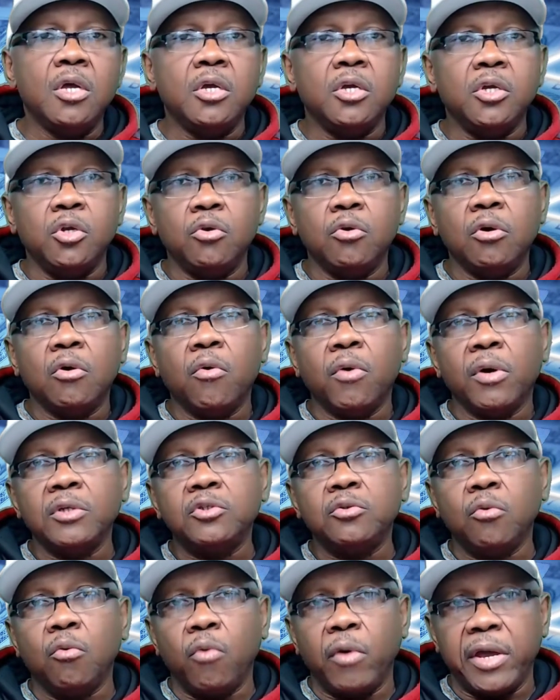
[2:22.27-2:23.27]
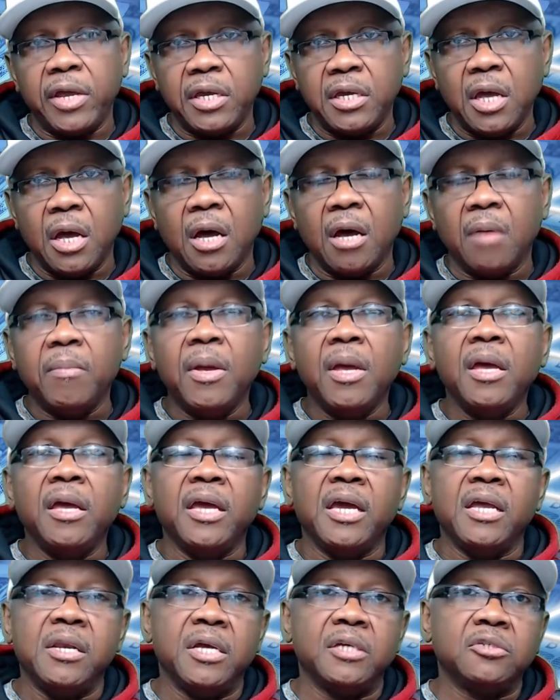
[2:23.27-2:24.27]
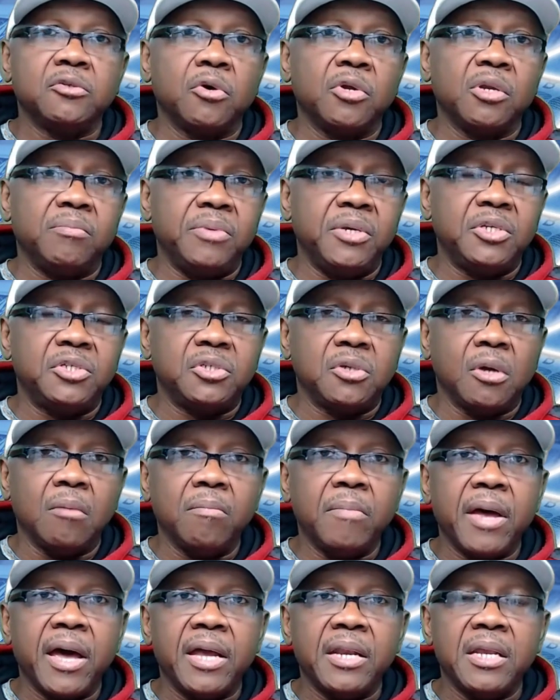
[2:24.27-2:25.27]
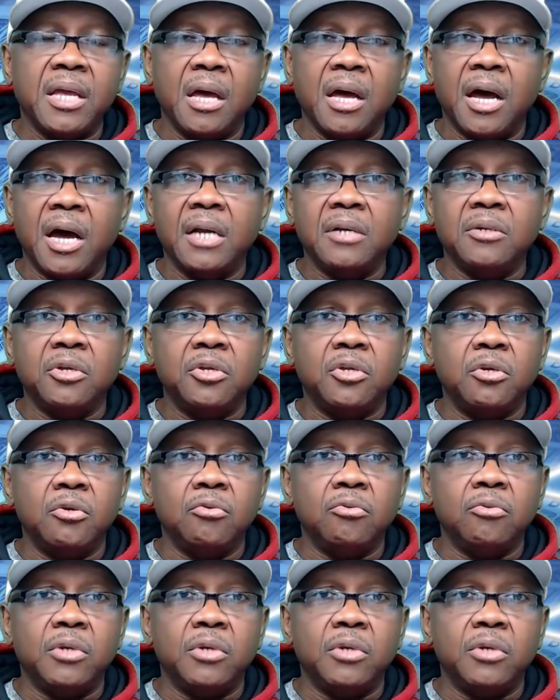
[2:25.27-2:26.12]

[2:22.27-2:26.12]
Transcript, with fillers: You're going to wake up and there's going to be somebody under you